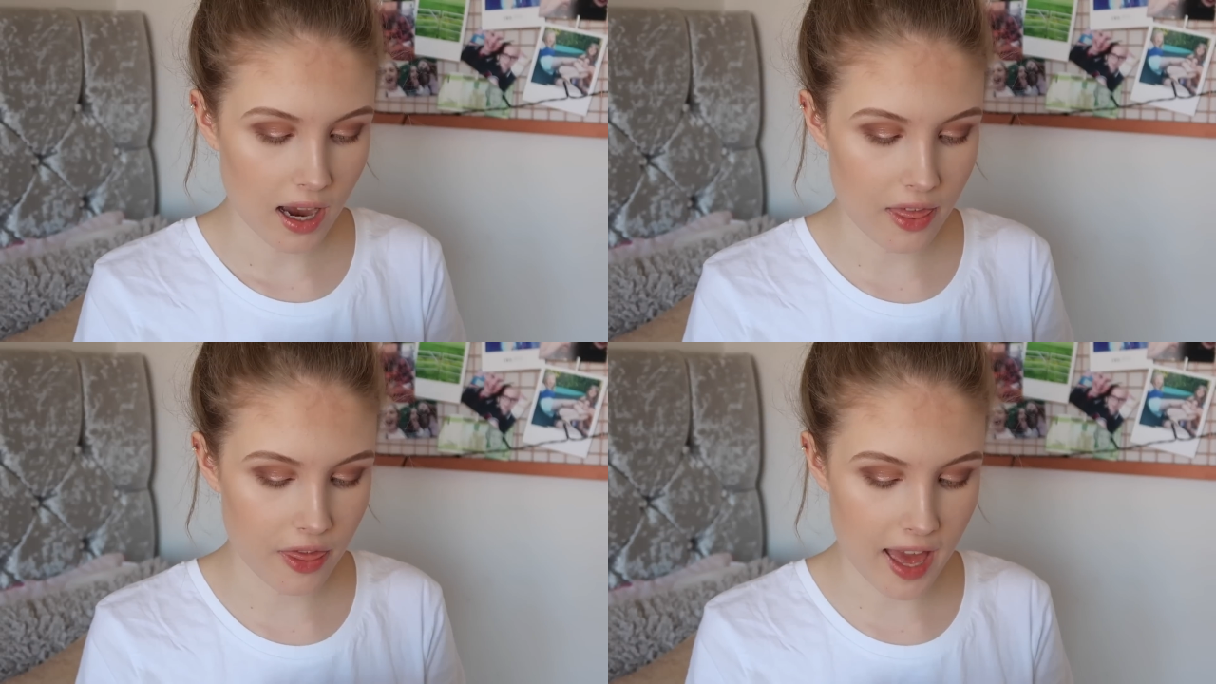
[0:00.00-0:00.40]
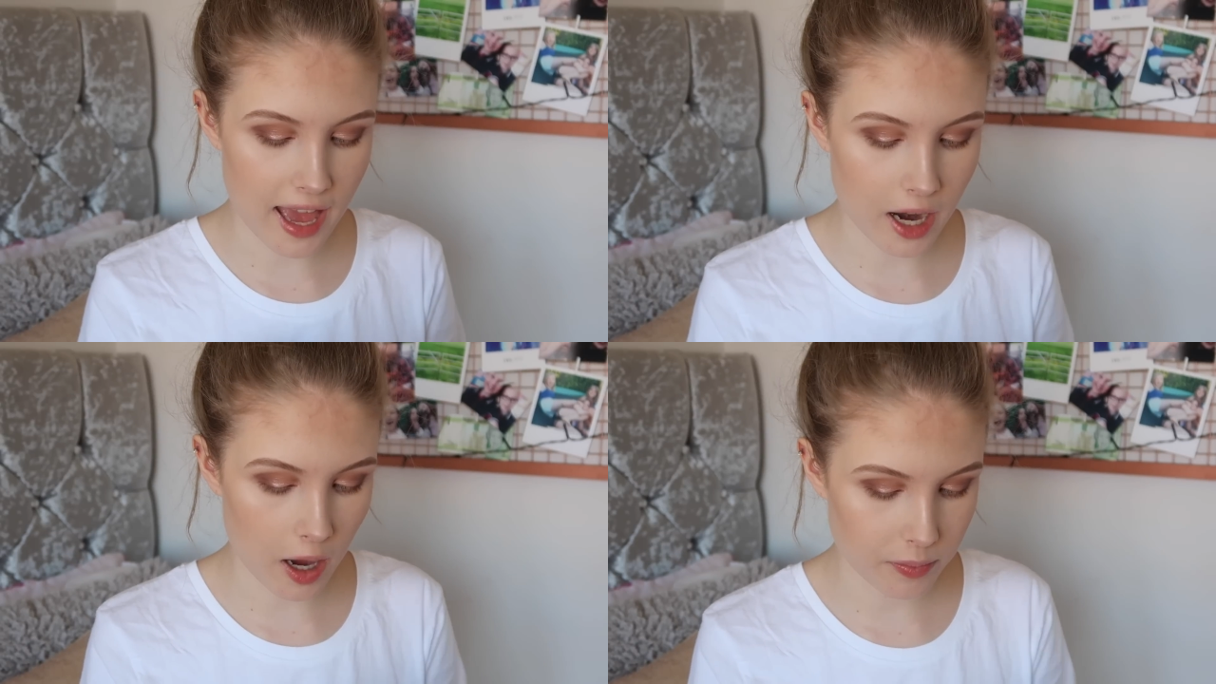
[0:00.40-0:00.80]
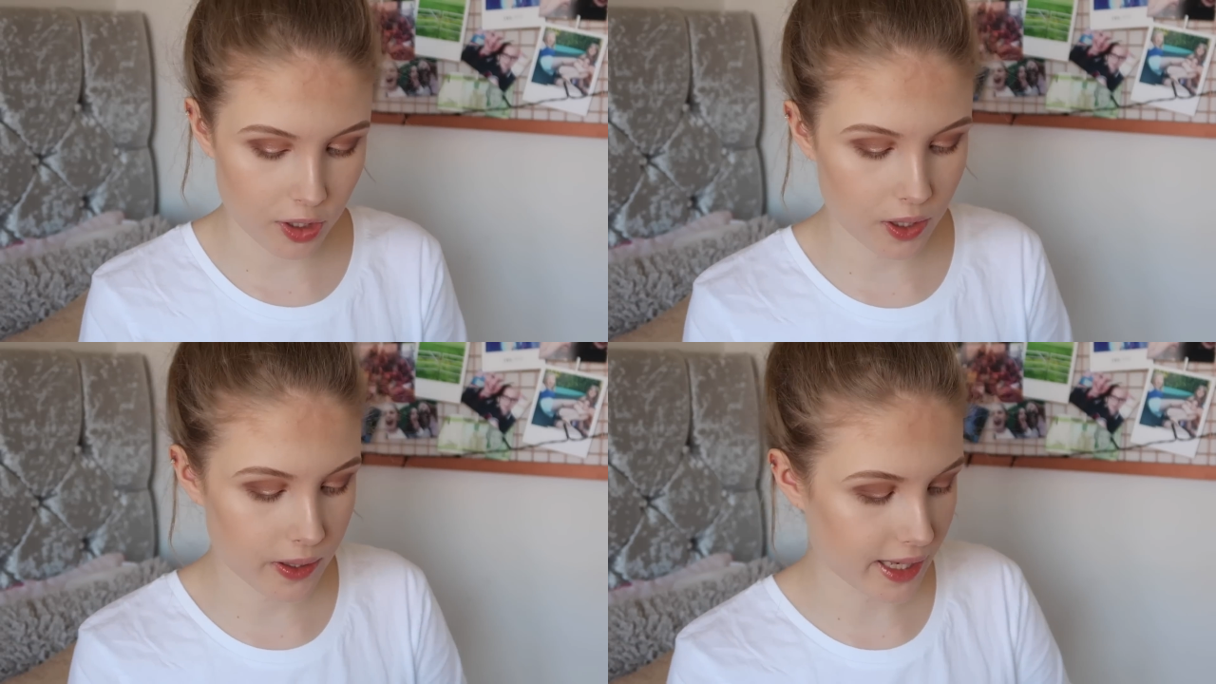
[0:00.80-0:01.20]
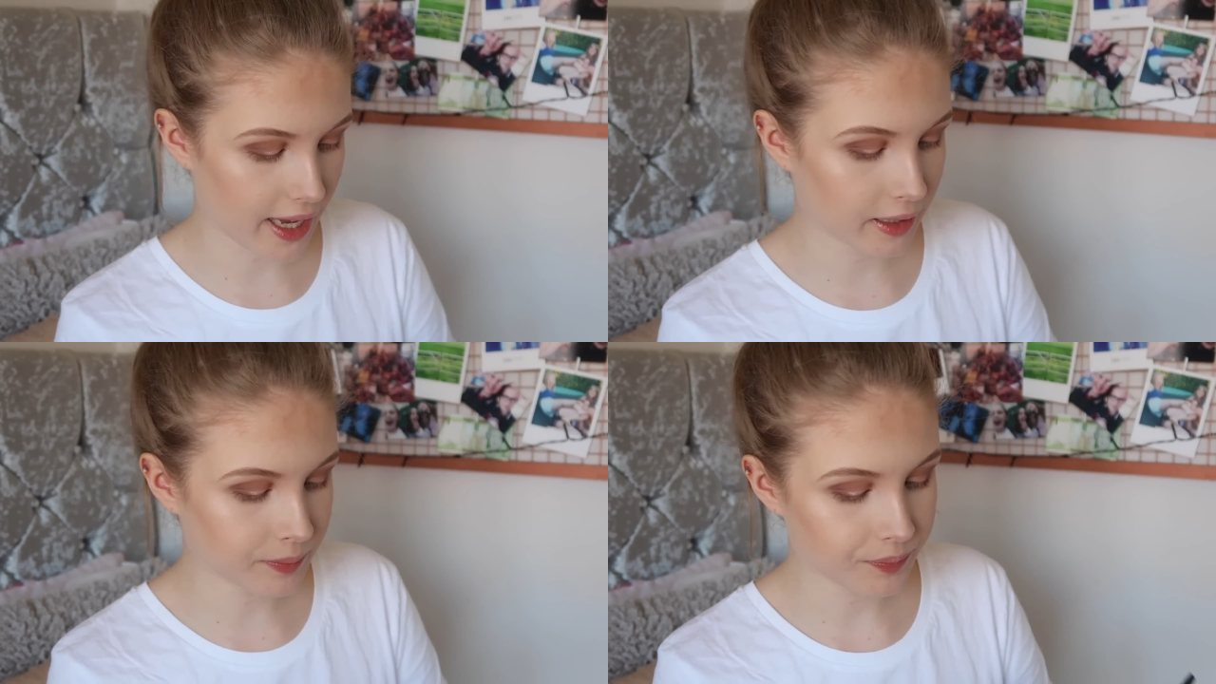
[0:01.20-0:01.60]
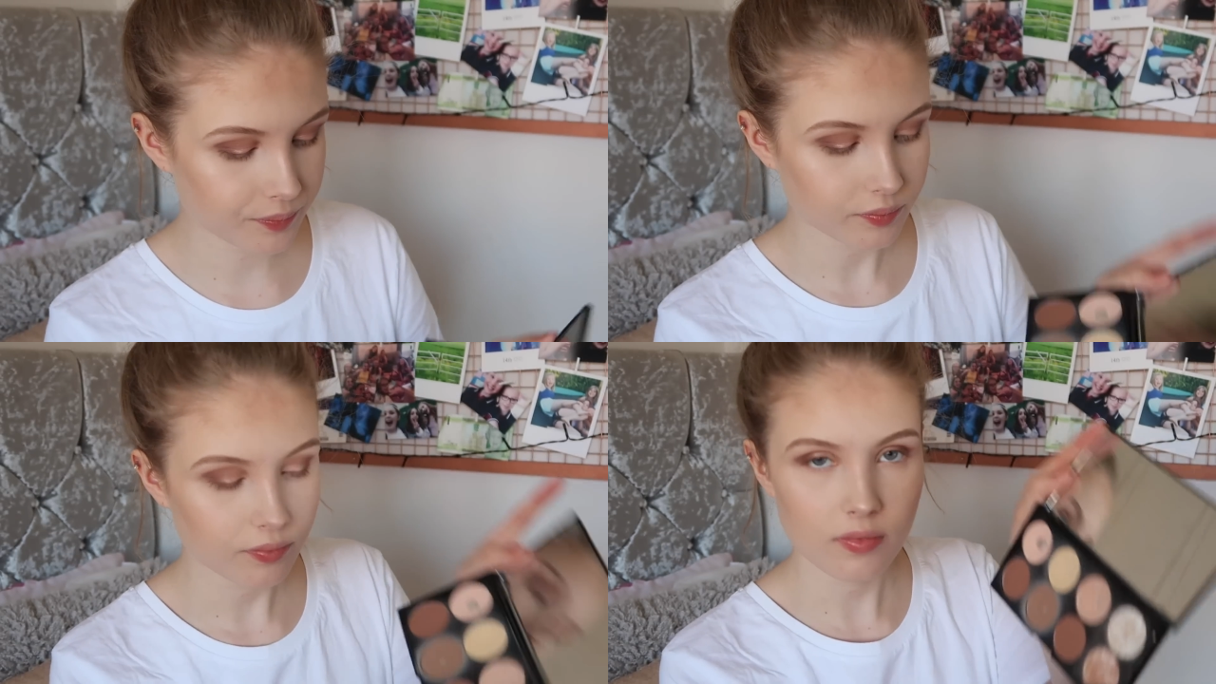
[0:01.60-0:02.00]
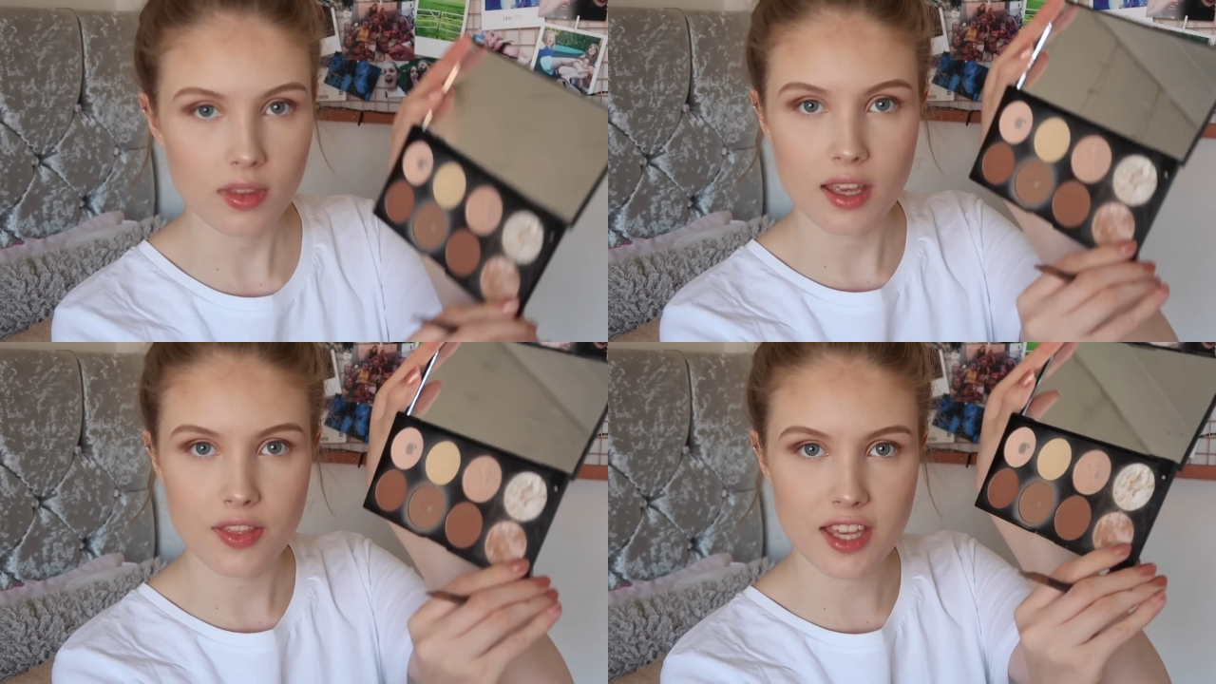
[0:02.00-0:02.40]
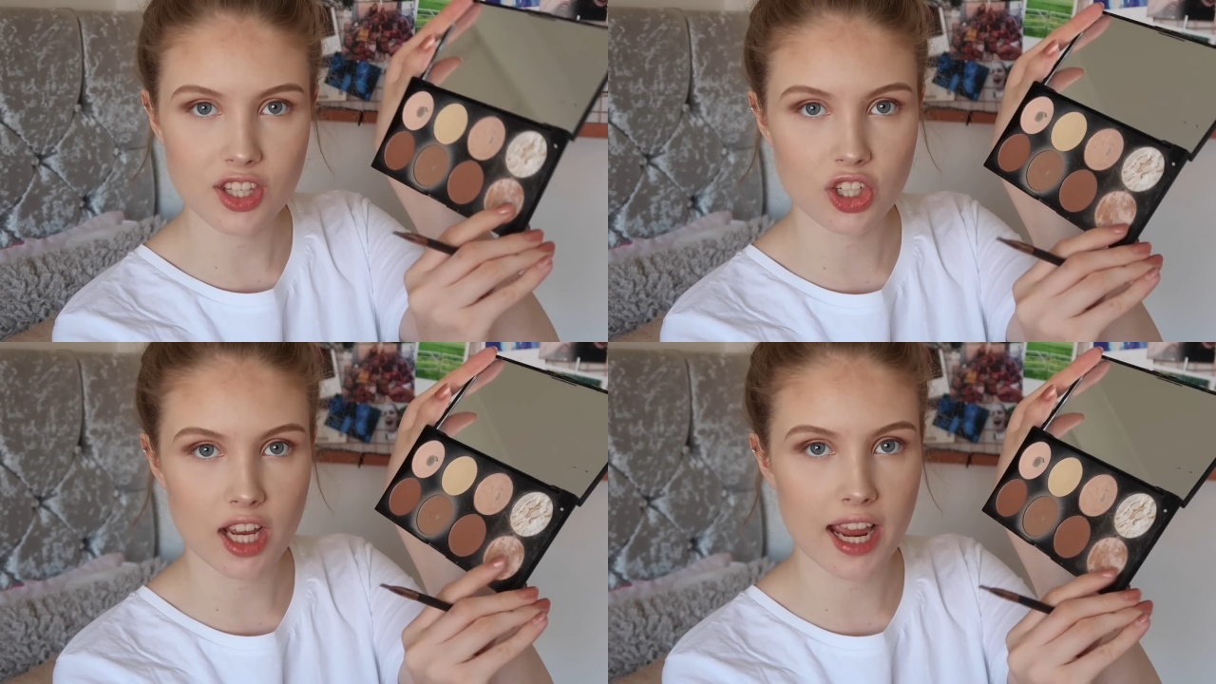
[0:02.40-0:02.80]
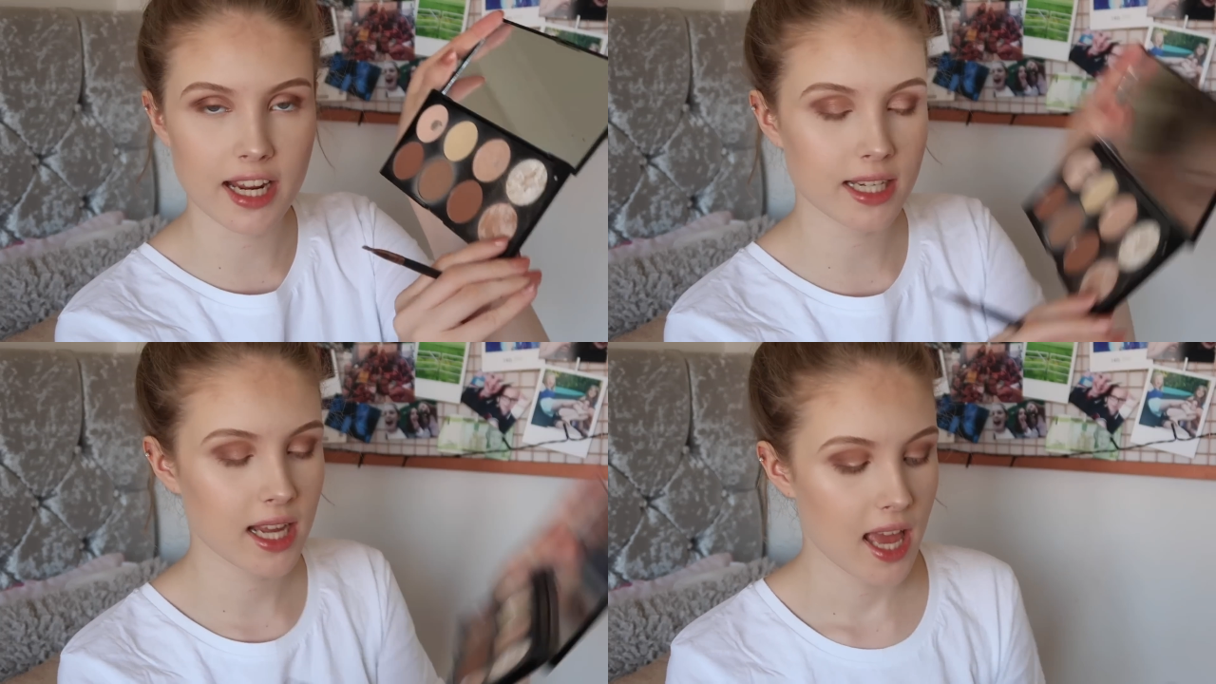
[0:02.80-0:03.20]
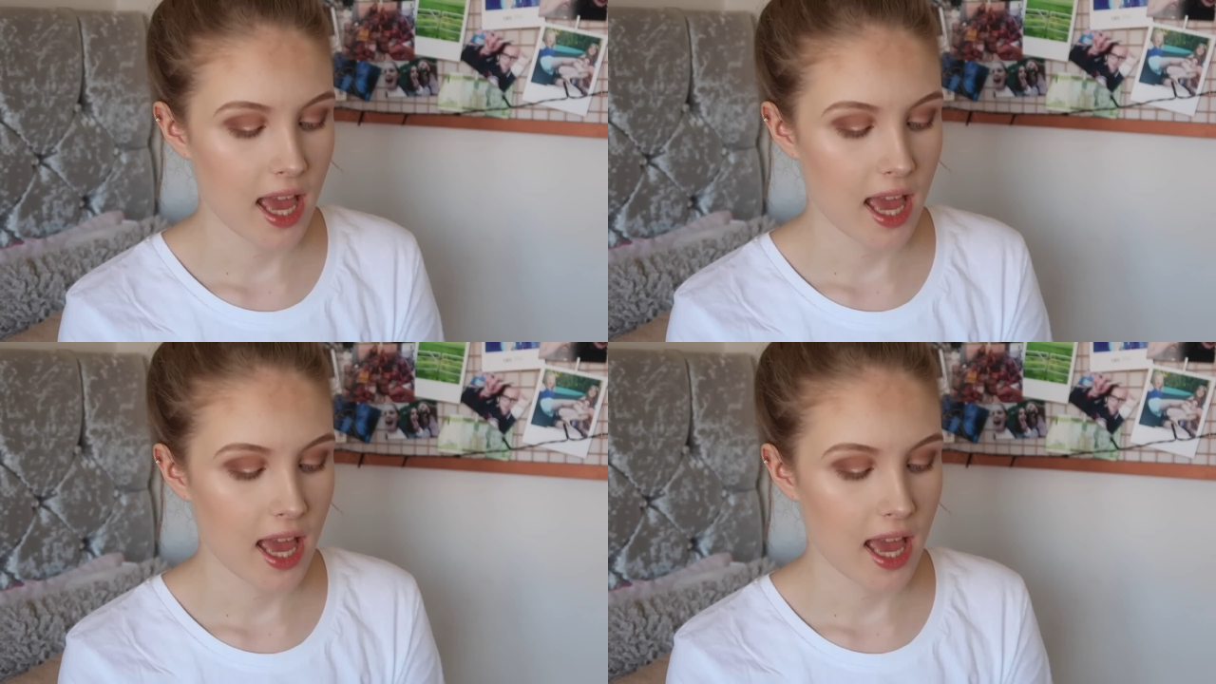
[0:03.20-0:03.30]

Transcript: And then I'm using this shade,